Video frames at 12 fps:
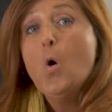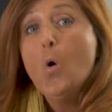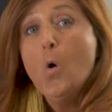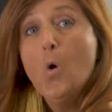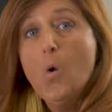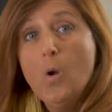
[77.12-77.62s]

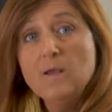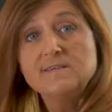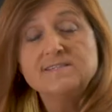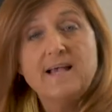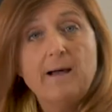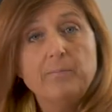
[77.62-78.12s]
All
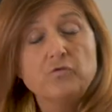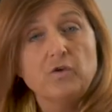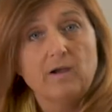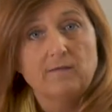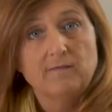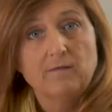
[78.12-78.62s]

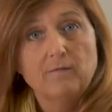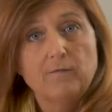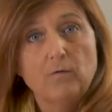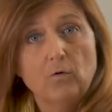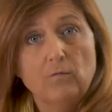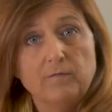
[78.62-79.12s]
subjects
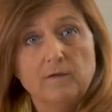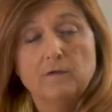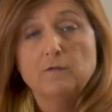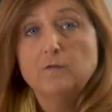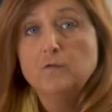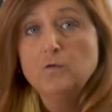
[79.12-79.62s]
involved,
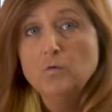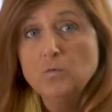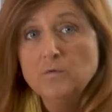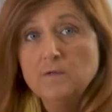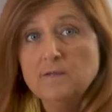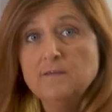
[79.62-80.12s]

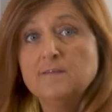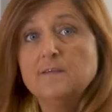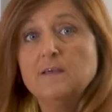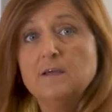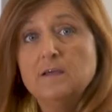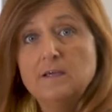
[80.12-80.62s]
students,
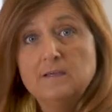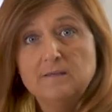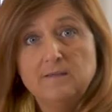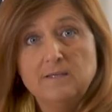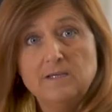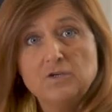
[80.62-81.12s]

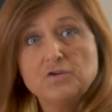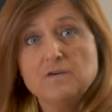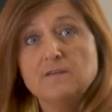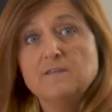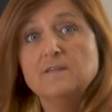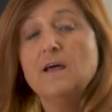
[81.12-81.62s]

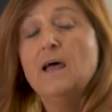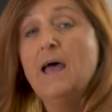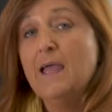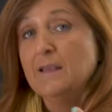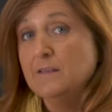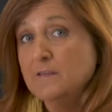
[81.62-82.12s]
teachers,
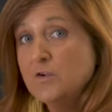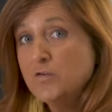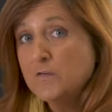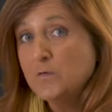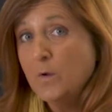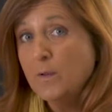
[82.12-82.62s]
and
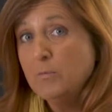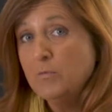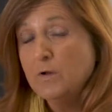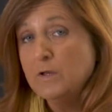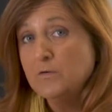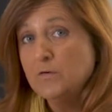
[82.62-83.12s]
teachers'
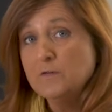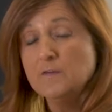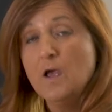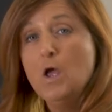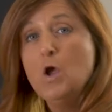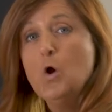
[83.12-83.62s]
collaborators,
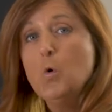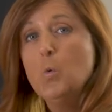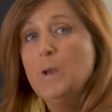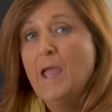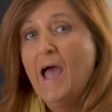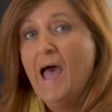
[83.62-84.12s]

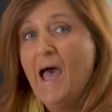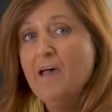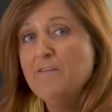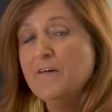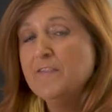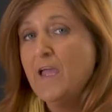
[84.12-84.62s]
will
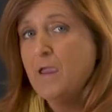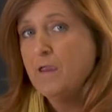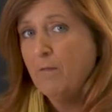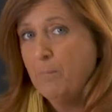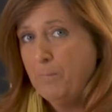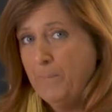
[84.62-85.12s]
have
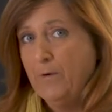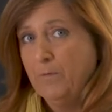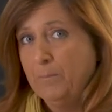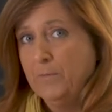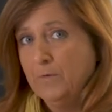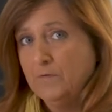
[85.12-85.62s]
their
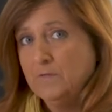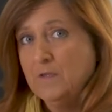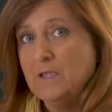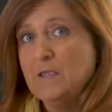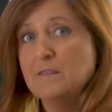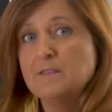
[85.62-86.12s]
purpose
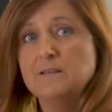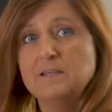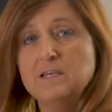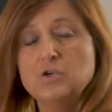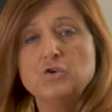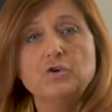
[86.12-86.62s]
in the
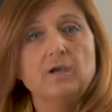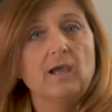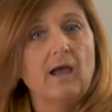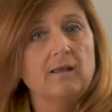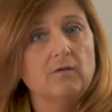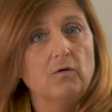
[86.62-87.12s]
teaching
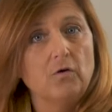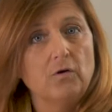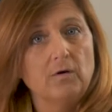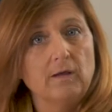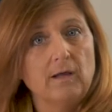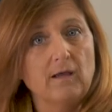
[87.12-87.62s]
and
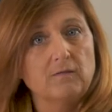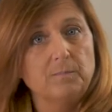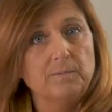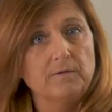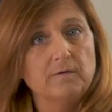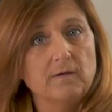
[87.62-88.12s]
learning
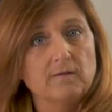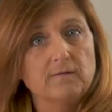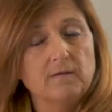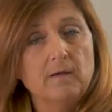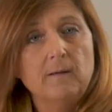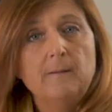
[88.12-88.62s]

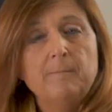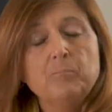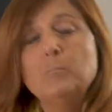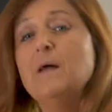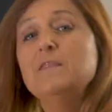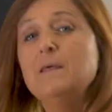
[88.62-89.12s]
experience.
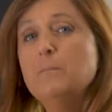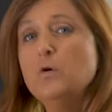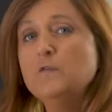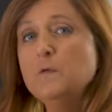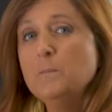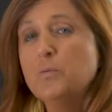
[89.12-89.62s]
But the
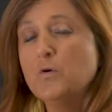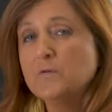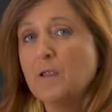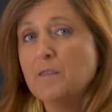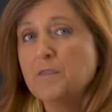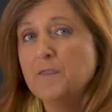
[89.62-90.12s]
most
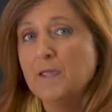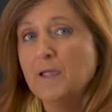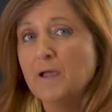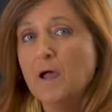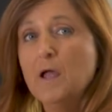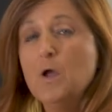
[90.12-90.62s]
important
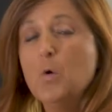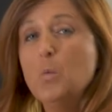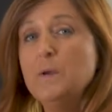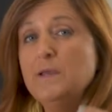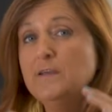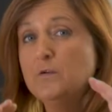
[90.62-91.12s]
thing
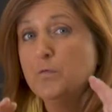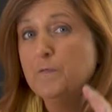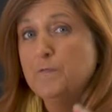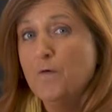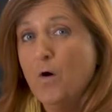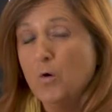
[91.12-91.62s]
we need to
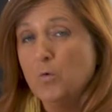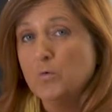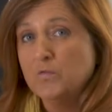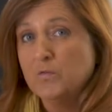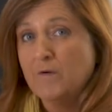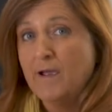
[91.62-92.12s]

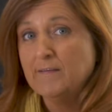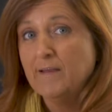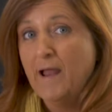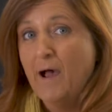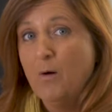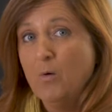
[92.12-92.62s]
focus right
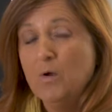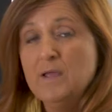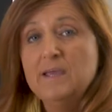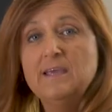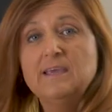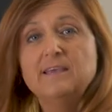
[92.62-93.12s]
now
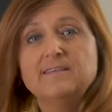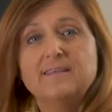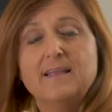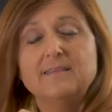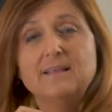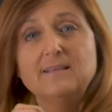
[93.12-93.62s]
is
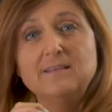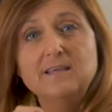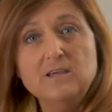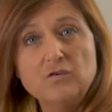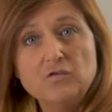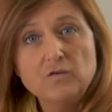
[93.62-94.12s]
that the
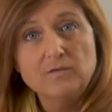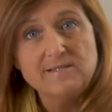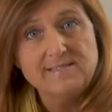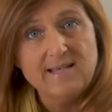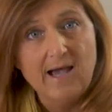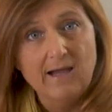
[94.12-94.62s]
teacher
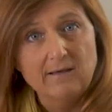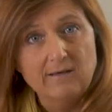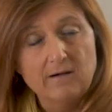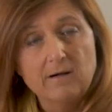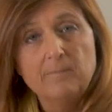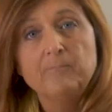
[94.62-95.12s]

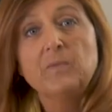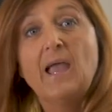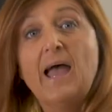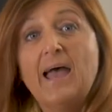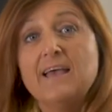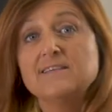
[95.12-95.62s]
designer
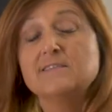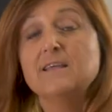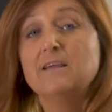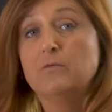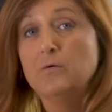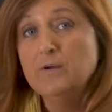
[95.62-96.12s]
has
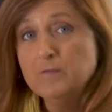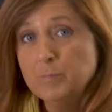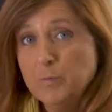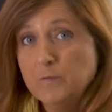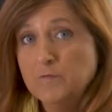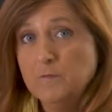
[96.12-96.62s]
the
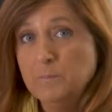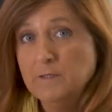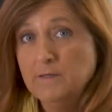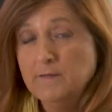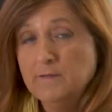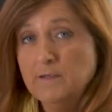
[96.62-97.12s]

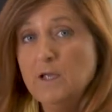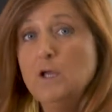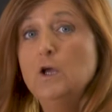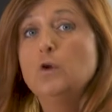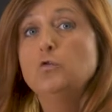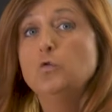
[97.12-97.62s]
responsibility
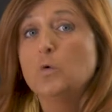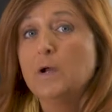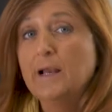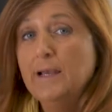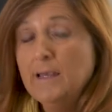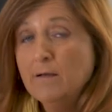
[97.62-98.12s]
to
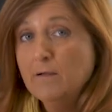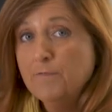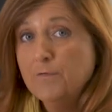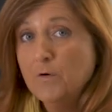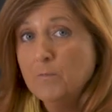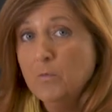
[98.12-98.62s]
clearly
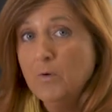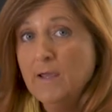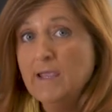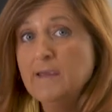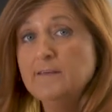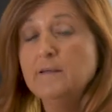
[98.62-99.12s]

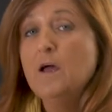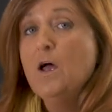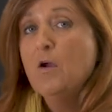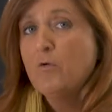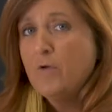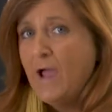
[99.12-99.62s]
formulate,
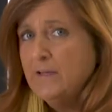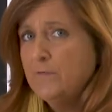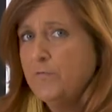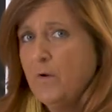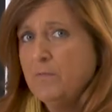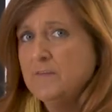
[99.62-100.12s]
right
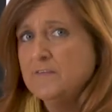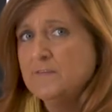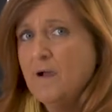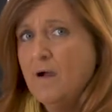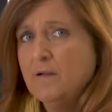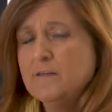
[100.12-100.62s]
from the
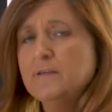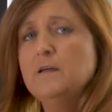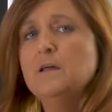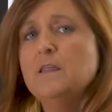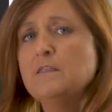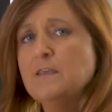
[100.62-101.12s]
start,
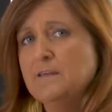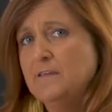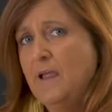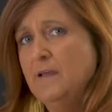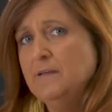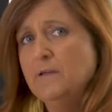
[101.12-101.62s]
the
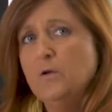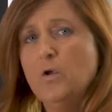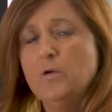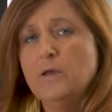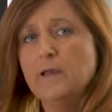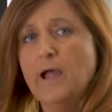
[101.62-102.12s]
intended
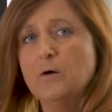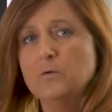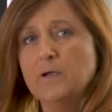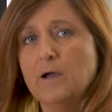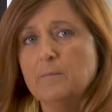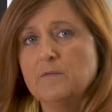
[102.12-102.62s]
learning
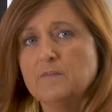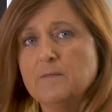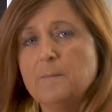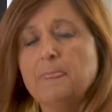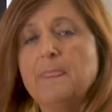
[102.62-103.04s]
outcomes.